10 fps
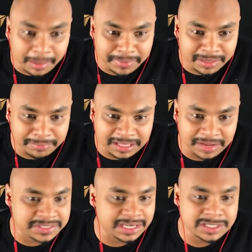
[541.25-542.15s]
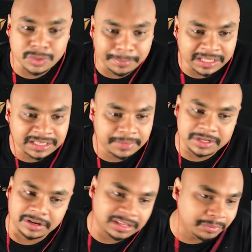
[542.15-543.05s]
near me. I've said it so many times. Oh,
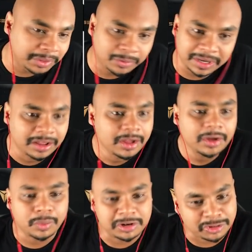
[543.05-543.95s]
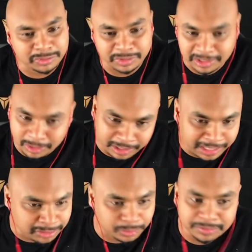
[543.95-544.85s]
there we go again. Hwa Chong Junior College,
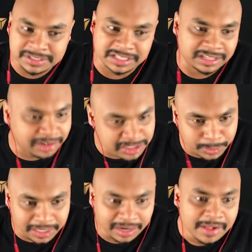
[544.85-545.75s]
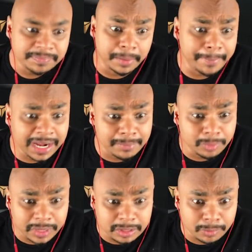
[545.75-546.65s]
university graduate. The man I'm
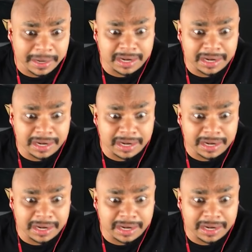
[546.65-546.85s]
looking to marry,